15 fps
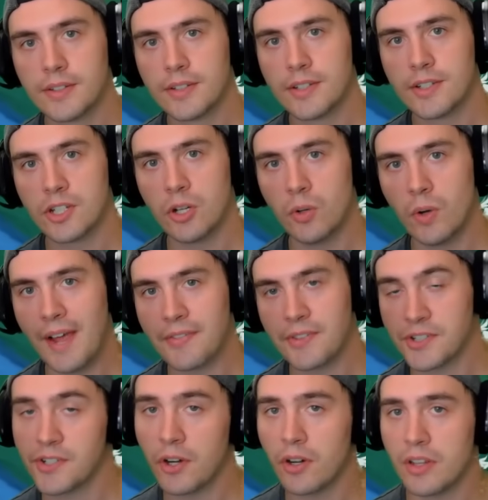So at the
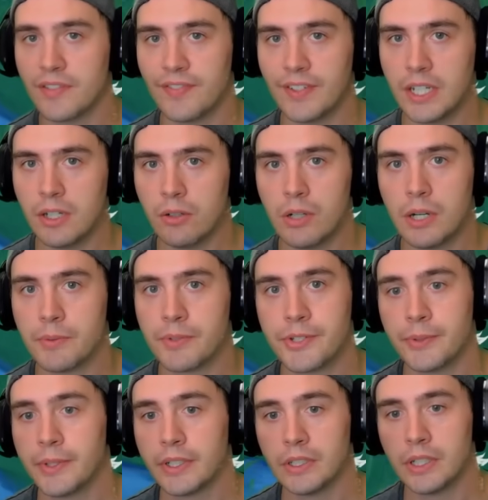start of the video, I was
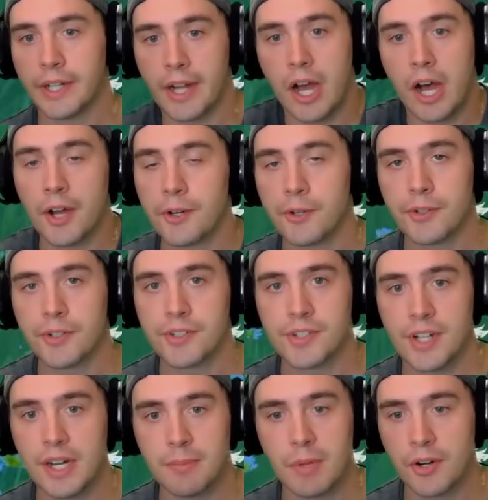doing like 100 and
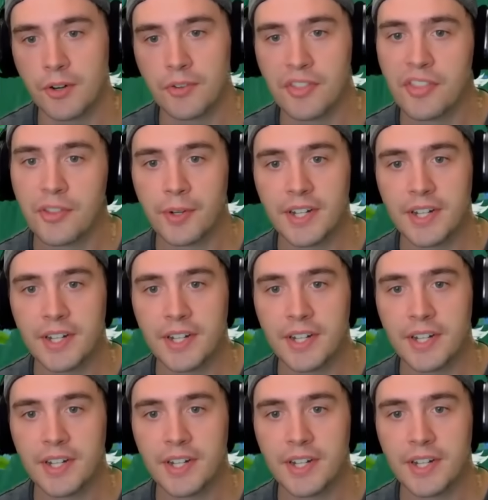some, 130